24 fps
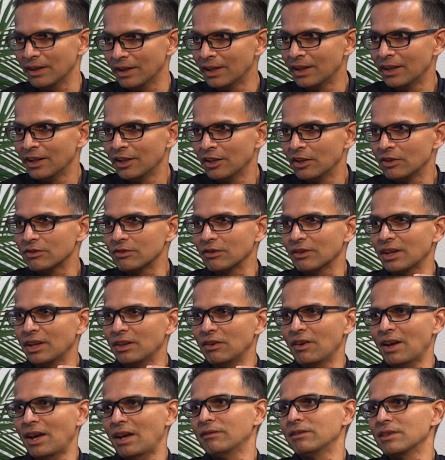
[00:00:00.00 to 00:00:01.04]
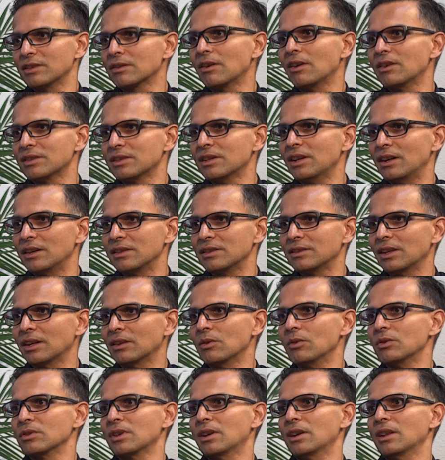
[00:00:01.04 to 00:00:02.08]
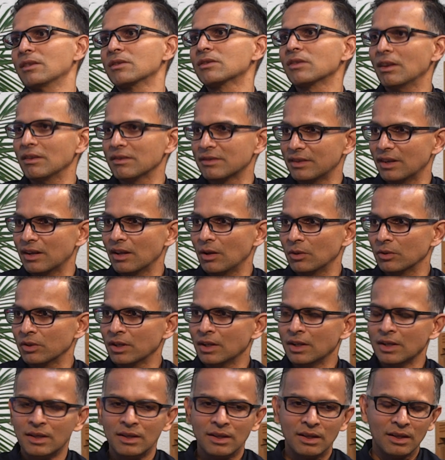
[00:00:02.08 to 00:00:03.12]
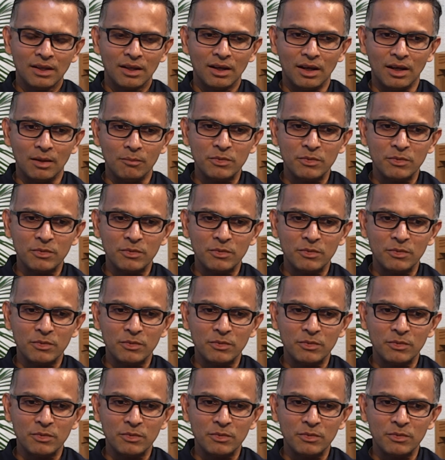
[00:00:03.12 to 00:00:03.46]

So can you have this concierge that goes ahead and solves that out?